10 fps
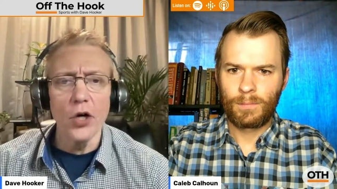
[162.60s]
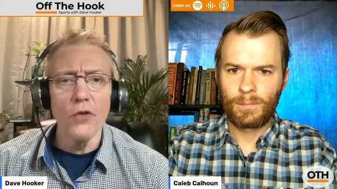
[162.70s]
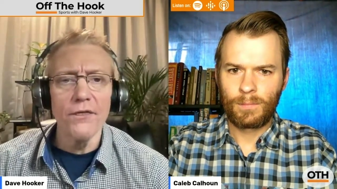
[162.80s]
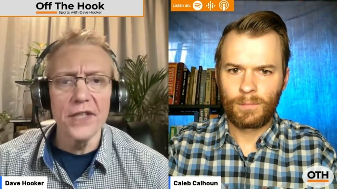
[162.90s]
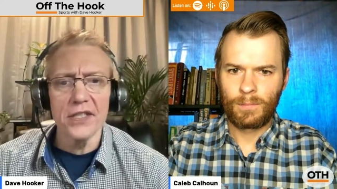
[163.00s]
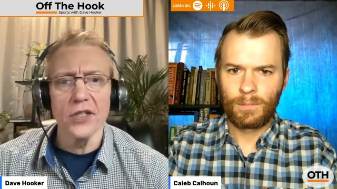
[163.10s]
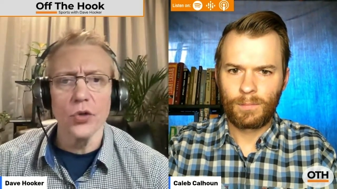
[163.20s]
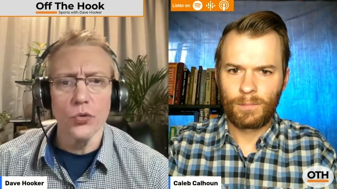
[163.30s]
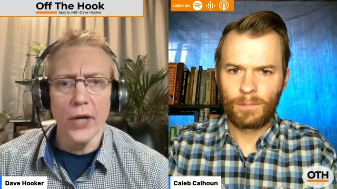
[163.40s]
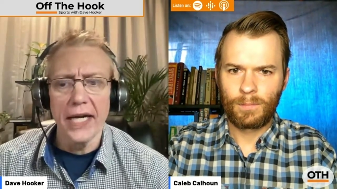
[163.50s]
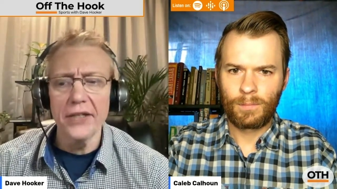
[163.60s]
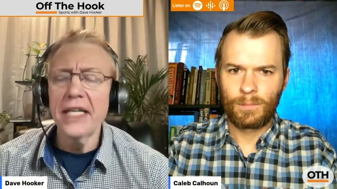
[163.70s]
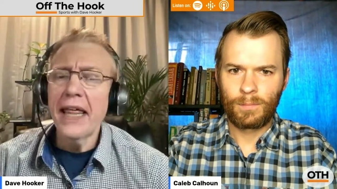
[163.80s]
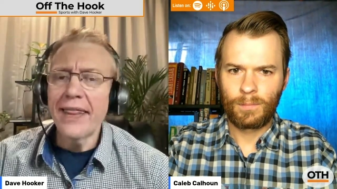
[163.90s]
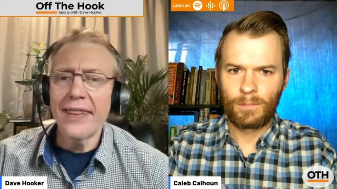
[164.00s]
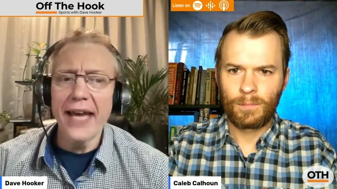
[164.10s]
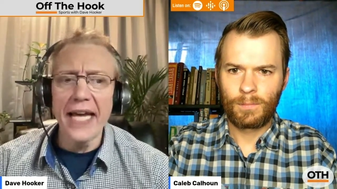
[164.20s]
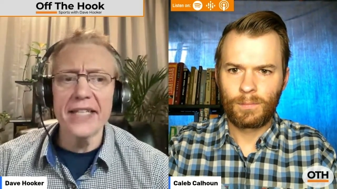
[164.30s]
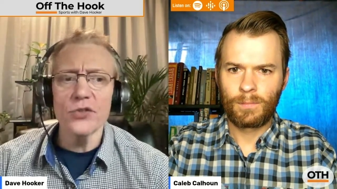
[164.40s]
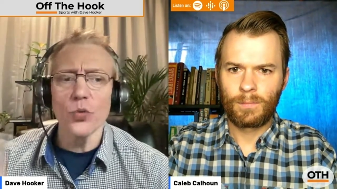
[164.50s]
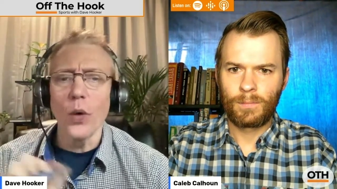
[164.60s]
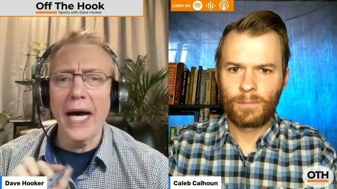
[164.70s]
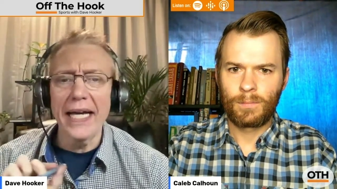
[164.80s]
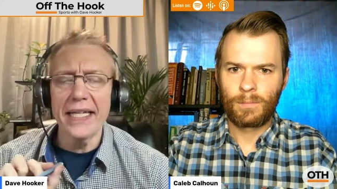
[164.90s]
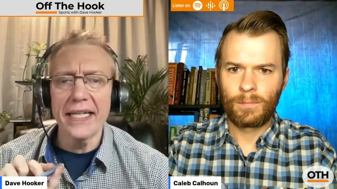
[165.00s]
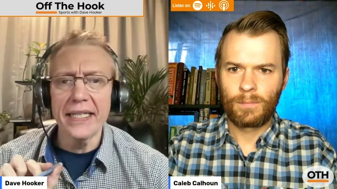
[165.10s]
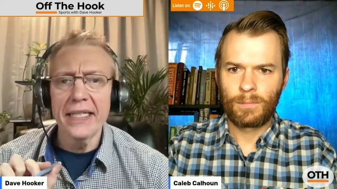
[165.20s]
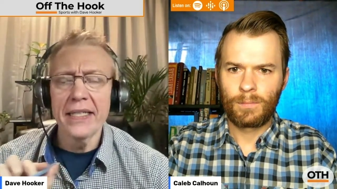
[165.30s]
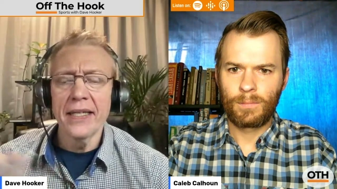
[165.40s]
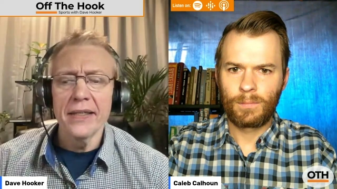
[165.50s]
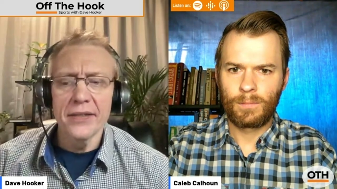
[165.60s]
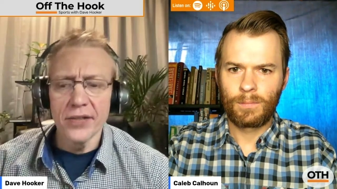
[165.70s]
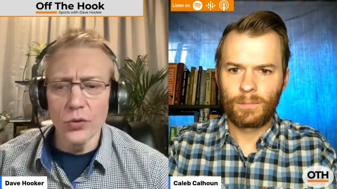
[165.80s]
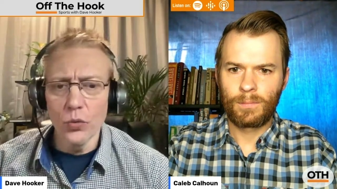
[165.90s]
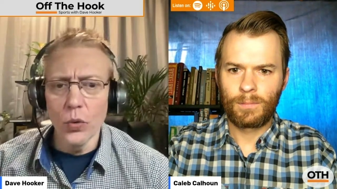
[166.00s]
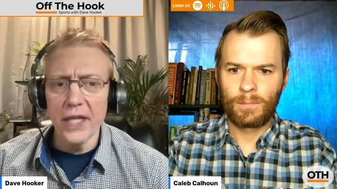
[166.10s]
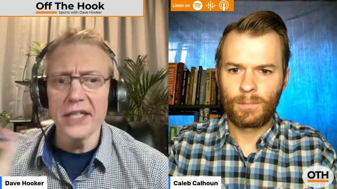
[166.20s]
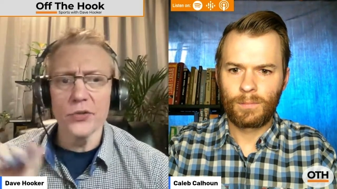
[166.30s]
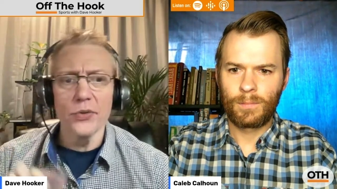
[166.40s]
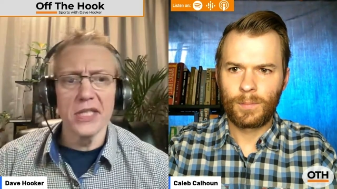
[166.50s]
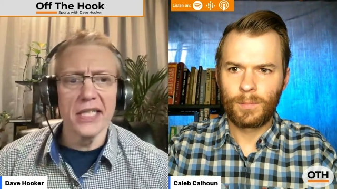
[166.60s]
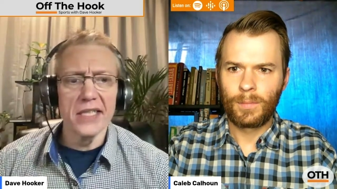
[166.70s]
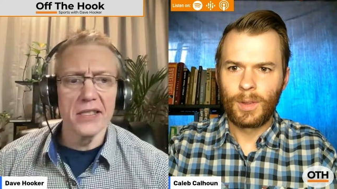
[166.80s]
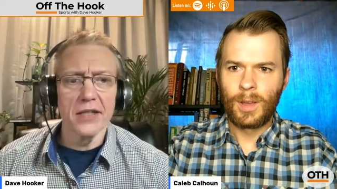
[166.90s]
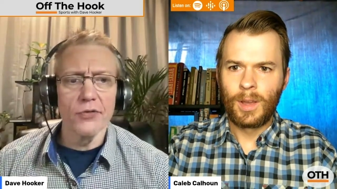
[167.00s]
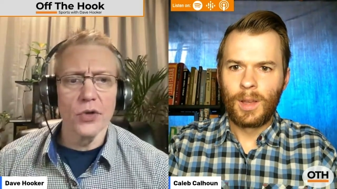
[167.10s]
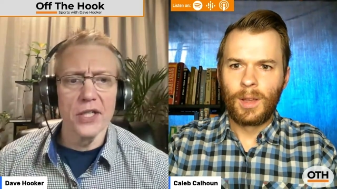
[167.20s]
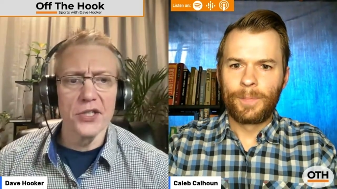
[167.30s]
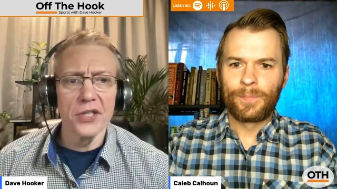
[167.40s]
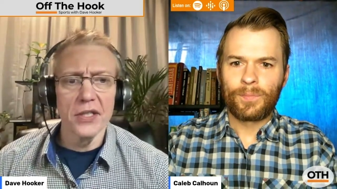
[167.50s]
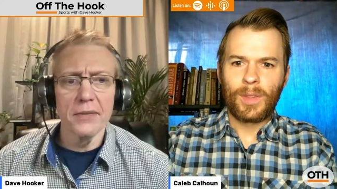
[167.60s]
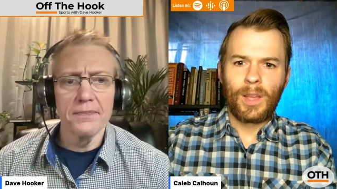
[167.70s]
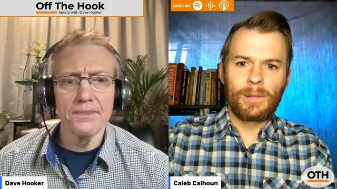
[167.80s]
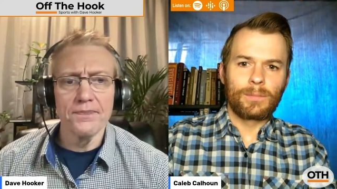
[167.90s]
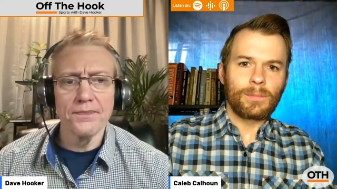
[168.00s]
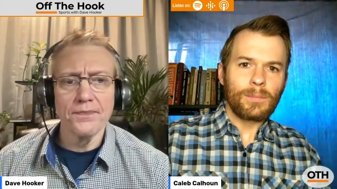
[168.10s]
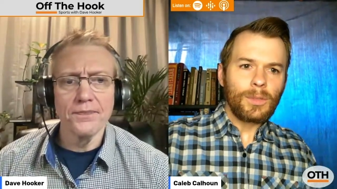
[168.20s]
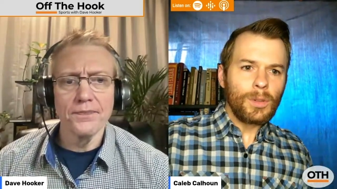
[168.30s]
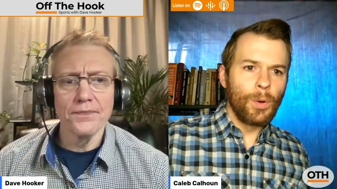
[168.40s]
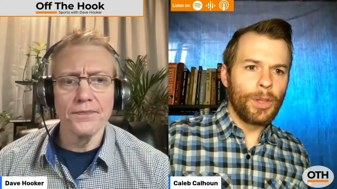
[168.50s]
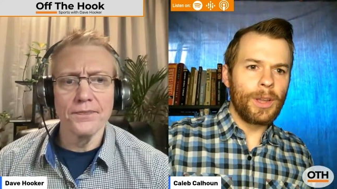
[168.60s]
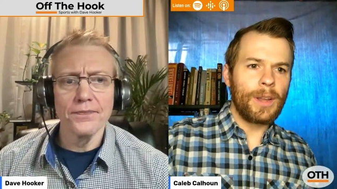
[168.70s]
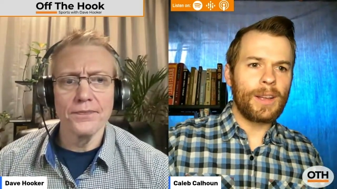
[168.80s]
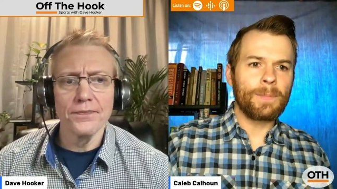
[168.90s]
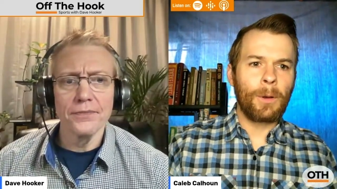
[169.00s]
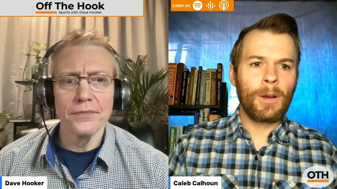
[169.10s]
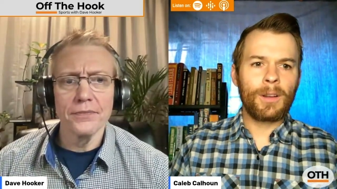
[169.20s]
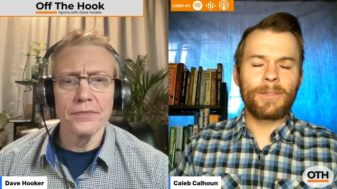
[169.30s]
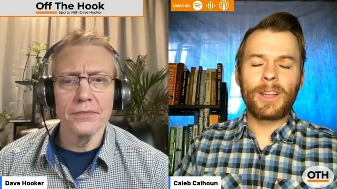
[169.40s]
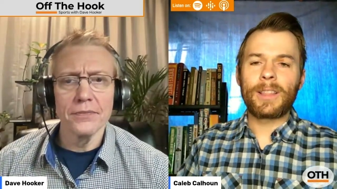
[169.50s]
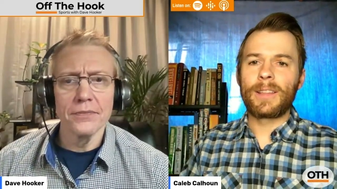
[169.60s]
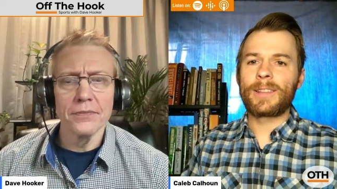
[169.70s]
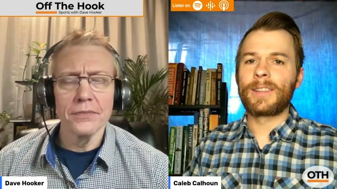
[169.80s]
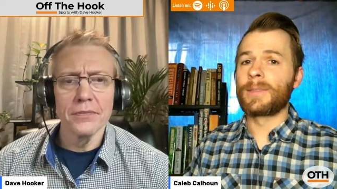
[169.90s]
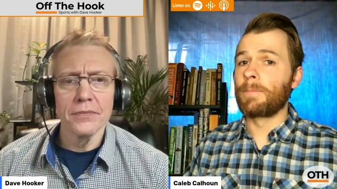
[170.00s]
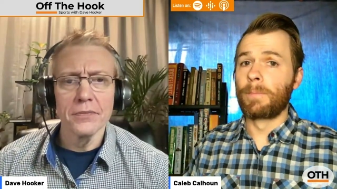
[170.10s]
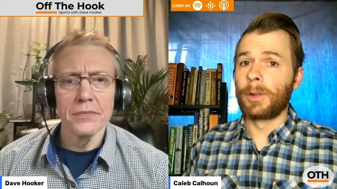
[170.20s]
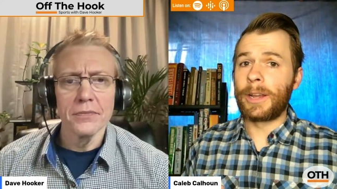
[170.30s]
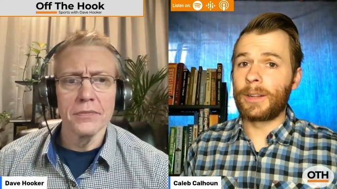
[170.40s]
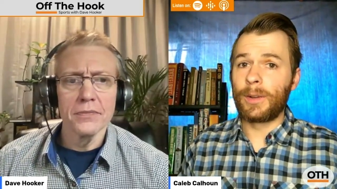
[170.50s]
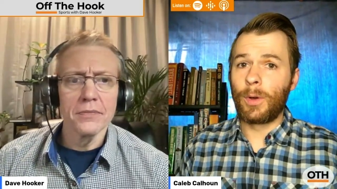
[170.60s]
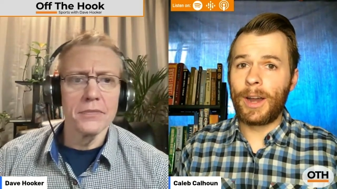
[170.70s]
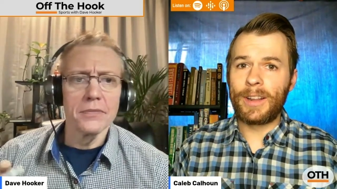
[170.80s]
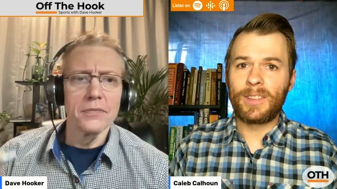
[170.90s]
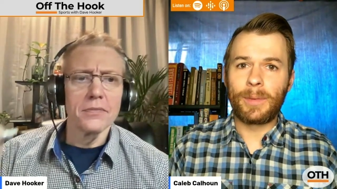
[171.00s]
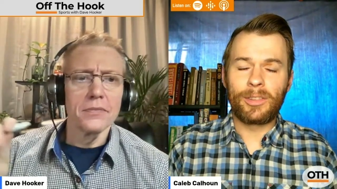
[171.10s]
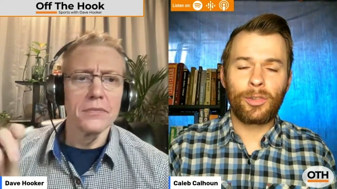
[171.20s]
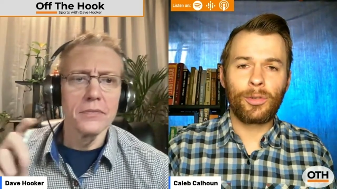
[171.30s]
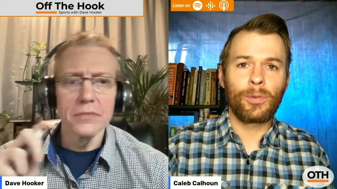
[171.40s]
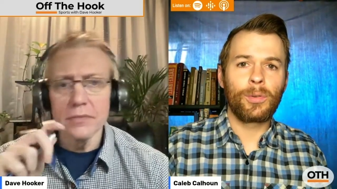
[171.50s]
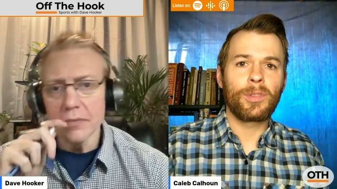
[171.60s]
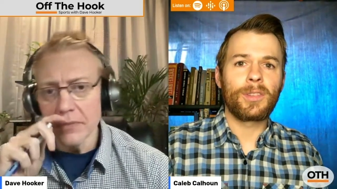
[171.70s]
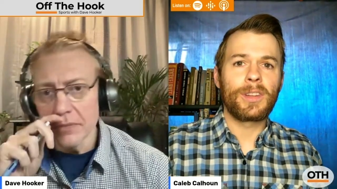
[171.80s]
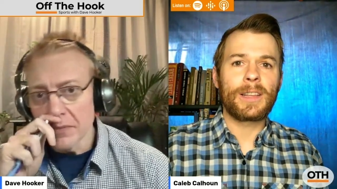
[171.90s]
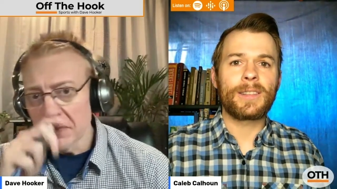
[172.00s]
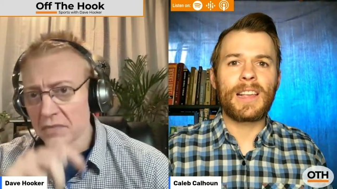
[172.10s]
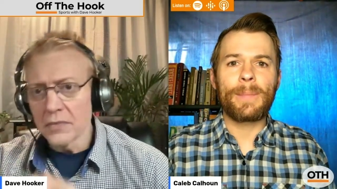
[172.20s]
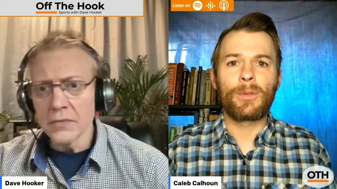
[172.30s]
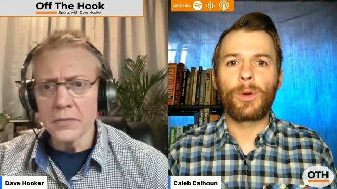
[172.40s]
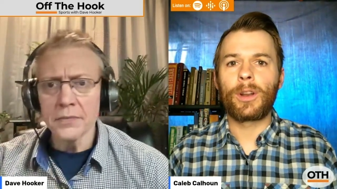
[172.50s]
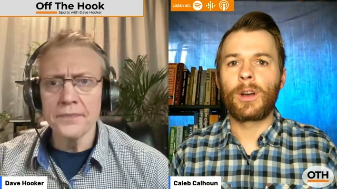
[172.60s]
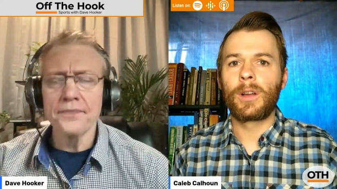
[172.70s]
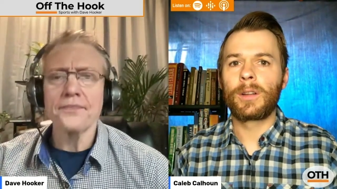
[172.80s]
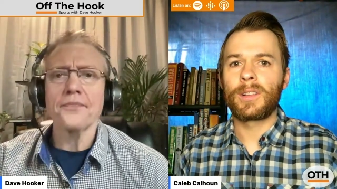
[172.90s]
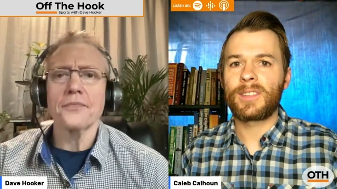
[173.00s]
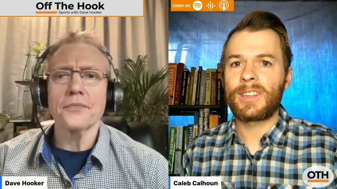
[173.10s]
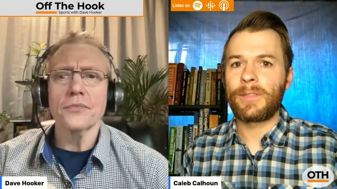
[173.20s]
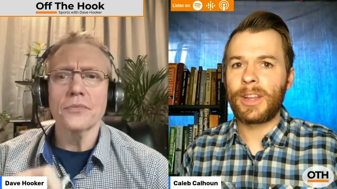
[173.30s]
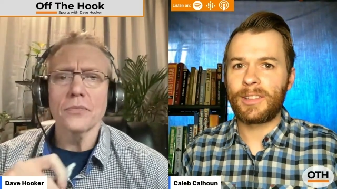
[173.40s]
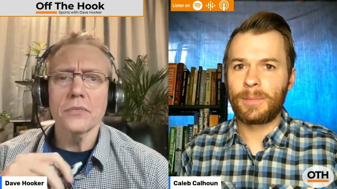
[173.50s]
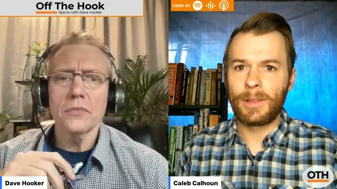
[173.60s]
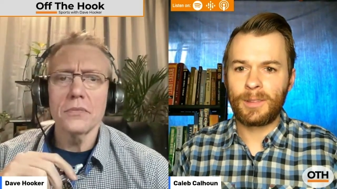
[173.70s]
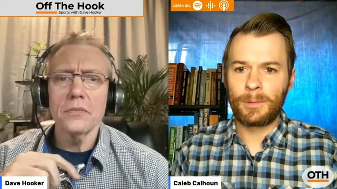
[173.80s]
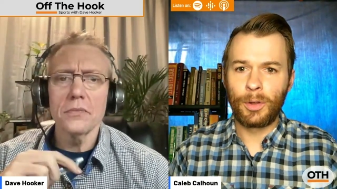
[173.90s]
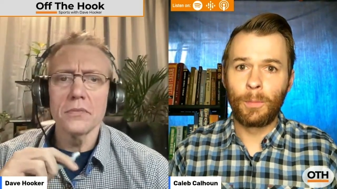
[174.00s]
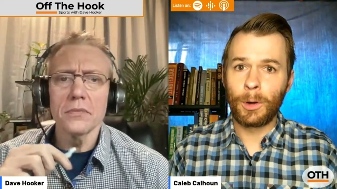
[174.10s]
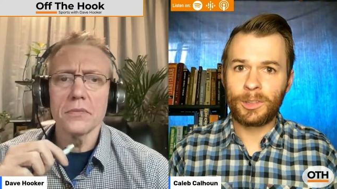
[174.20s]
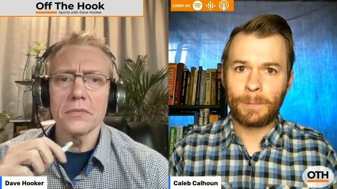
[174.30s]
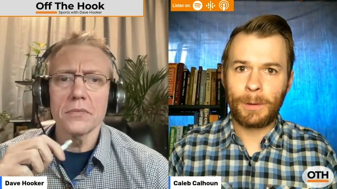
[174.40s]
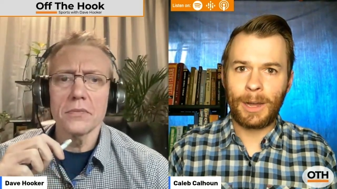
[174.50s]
Speaker 1: old physical route. That is whining. So, what else with today's tough question?
Speaker 2: Well, then, as part of it, this is blatantly whining to me too. Nick Saban went on Stephen A. Smith's Know Mercy